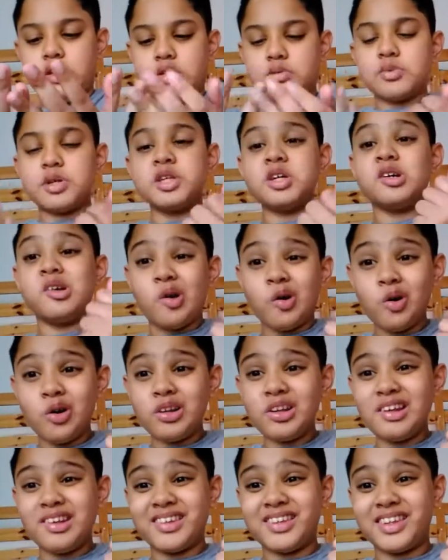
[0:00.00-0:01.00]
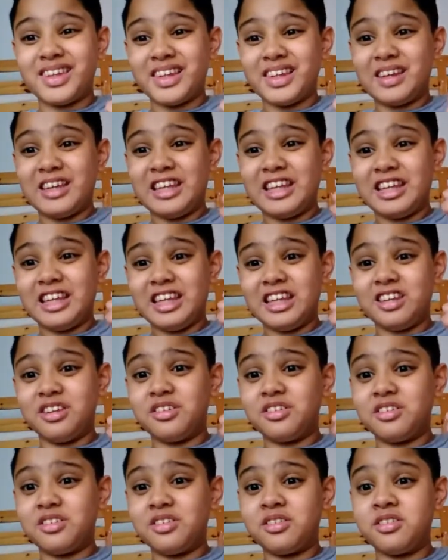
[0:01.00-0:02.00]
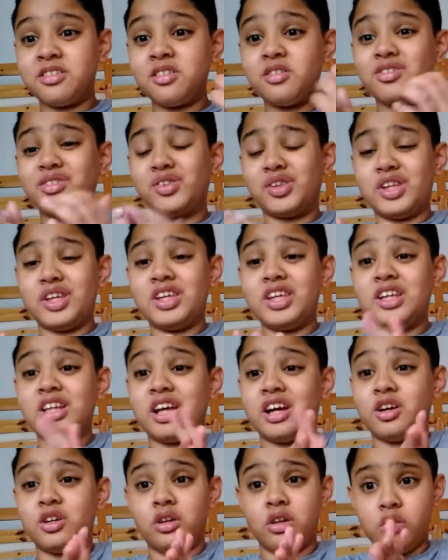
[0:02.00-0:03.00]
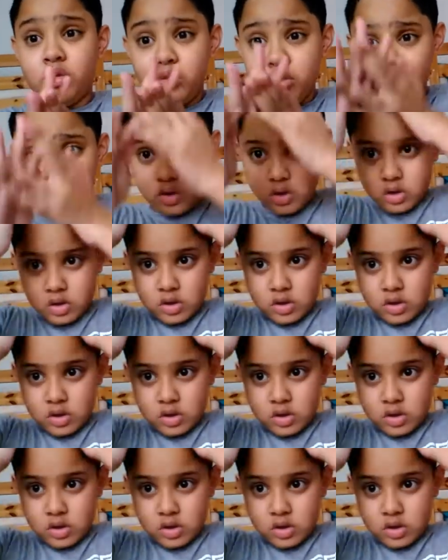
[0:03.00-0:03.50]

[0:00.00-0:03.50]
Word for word: When you hold it, it's, it's so sticky like glue.